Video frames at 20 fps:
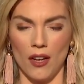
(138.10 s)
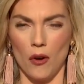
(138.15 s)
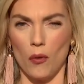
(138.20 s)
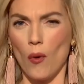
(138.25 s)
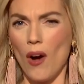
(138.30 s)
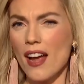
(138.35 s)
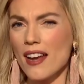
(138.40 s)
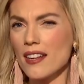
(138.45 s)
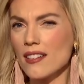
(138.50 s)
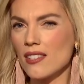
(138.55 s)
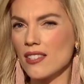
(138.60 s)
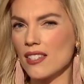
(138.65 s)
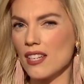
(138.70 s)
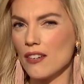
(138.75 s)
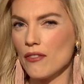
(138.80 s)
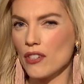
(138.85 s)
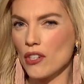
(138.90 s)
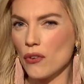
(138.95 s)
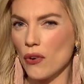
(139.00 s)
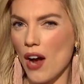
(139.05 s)
Why is
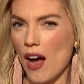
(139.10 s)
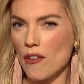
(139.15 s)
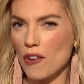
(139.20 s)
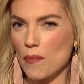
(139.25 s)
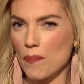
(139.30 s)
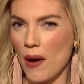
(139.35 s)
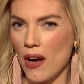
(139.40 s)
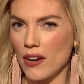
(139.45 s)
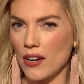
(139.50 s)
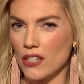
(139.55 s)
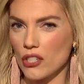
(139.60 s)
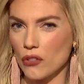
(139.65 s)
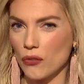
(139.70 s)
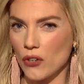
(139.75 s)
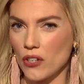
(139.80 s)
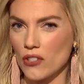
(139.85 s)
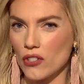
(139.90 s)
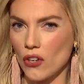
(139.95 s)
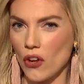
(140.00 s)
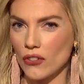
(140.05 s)
Steven Crowder punished
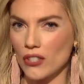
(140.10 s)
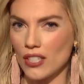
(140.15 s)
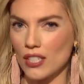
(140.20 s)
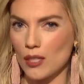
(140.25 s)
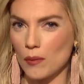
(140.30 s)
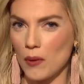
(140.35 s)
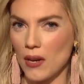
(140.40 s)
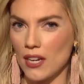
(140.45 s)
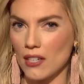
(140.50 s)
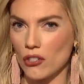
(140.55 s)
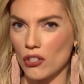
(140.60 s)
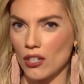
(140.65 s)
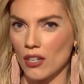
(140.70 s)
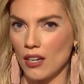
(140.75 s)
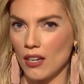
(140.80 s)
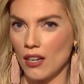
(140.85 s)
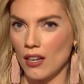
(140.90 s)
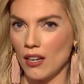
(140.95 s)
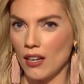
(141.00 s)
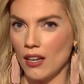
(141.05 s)
for insulting speech
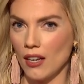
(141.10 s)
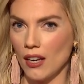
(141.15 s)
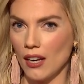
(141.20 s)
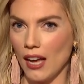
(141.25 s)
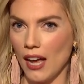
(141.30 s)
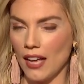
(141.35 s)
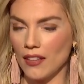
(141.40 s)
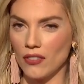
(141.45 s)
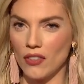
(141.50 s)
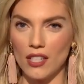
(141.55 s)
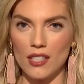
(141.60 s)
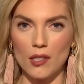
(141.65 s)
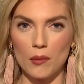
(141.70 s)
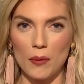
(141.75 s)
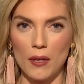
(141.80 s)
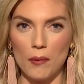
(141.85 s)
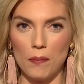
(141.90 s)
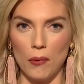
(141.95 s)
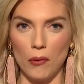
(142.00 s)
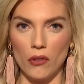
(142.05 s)
and these
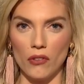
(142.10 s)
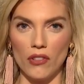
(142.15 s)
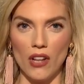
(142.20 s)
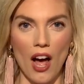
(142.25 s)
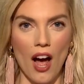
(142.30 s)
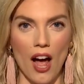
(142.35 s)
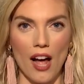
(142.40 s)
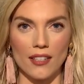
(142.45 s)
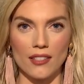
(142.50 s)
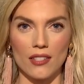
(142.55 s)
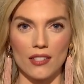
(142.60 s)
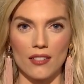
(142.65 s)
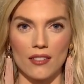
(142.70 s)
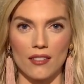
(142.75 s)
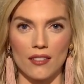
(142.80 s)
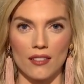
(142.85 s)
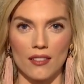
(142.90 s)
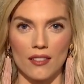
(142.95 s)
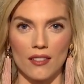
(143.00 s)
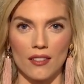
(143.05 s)
people not?
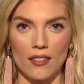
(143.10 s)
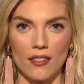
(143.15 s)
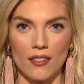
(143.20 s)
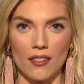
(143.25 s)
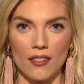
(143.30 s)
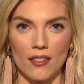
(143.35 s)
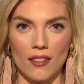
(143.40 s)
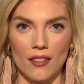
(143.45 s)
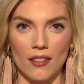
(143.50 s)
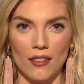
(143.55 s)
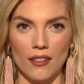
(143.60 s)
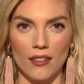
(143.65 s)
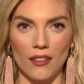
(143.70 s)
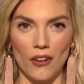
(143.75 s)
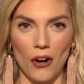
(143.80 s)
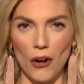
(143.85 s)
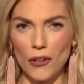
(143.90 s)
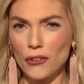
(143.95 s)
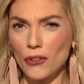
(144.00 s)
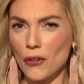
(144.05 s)

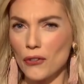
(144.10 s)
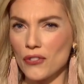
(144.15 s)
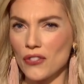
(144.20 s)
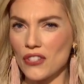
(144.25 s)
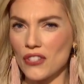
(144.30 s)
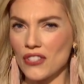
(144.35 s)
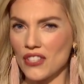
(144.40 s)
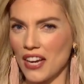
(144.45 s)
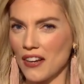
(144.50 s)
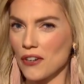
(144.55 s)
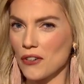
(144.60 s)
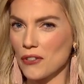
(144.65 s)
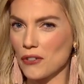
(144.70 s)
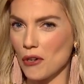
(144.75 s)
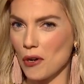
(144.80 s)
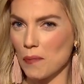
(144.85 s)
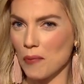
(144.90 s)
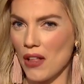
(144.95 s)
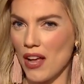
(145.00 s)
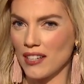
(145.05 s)
Aren't those the standards
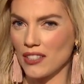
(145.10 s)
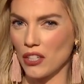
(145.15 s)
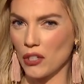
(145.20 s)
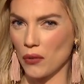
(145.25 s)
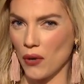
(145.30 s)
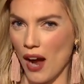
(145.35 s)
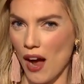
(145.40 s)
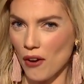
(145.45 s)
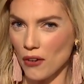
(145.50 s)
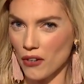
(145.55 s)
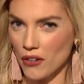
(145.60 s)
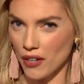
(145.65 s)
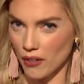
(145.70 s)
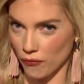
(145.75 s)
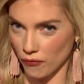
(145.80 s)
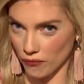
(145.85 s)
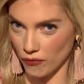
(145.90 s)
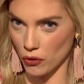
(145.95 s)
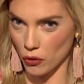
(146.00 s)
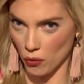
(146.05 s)
you're applying to Crowder?
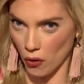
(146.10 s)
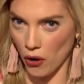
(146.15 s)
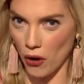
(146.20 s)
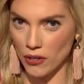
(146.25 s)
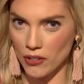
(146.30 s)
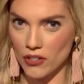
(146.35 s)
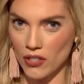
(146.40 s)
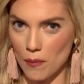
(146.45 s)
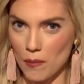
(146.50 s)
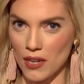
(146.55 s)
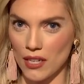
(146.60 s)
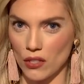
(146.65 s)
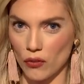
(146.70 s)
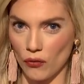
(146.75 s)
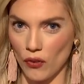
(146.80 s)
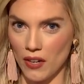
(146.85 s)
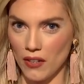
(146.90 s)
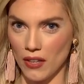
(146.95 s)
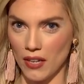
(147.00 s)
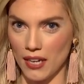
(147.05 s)
If you hurt
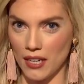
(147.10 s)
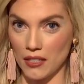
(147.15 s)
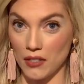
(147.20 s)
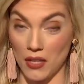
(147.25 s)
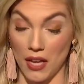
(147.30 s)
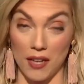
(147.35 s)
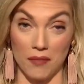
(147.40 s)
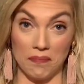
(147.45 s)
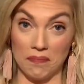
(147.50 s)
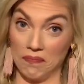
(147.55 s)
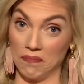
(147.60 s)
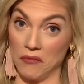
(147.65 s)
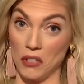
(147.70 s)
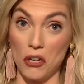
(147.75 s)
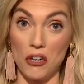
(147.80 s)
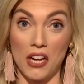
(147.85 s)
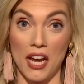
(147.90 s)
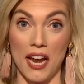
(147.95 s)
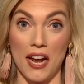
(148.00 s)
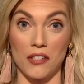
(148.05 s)
somebody's feelings, then
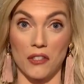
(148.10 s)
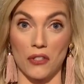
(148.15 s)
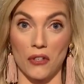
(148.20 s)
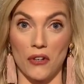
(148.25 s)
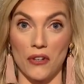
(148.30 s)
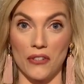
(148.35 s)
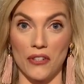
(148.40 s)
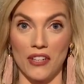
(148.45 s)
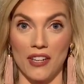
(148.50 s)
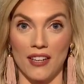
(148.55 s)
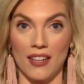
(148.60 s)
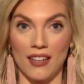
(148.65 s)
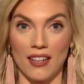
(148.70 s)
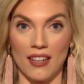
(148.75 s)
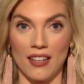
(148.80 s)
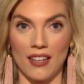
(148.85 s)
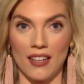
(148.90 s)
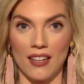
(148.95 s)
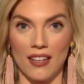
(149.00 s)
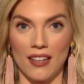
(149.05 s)
you're canceled.
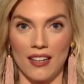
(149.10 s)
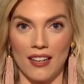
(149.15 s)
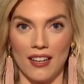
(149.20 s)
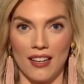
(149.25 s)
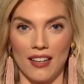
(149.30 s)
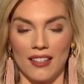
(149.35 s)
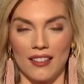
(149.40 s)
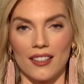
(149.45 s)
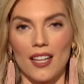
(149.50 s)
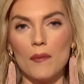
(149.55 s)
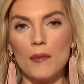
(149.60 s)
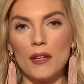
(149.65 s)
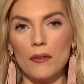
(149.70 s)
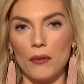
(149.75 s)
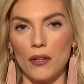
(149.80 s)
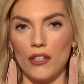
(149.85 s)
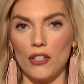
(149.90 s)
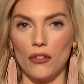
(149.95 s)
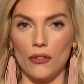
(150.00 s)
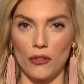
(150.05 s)
Let me
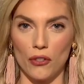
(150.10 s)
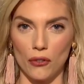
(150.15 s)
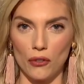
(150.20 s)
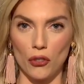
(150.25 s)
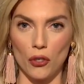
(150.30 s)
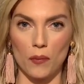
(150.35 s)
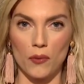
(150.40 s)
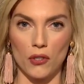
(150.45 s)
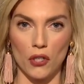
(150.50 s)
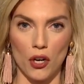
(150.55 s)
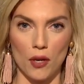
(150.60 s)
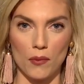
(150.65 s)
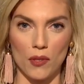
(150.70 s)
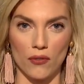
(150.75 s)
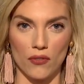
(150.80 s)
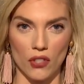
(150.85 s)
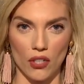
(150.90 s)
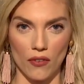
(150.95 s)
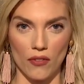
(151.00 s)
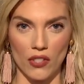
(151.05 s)
read you YouTube's terms
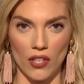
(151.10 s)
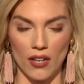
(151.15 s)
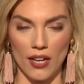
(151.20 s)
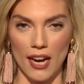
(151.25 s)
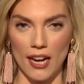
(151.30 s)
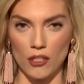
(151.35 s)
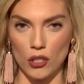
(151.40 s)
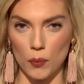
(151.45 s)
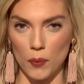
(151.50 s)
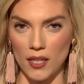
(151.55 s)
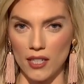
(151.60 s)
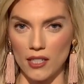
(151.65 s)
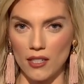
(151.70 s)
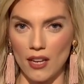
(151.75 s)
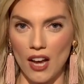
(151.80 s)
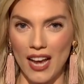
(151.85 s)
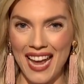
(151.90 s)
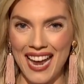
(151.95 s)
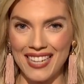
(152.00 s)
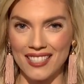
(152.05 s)
of service on hate speech.
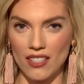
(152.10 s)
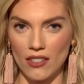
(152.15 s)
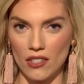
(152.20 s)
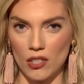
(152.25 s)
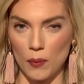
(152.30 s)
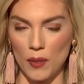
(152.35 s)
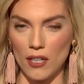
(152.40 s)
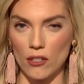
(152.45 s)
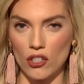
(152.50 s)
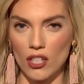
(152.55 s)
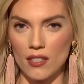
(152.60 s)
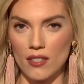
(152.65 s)
Hate speech.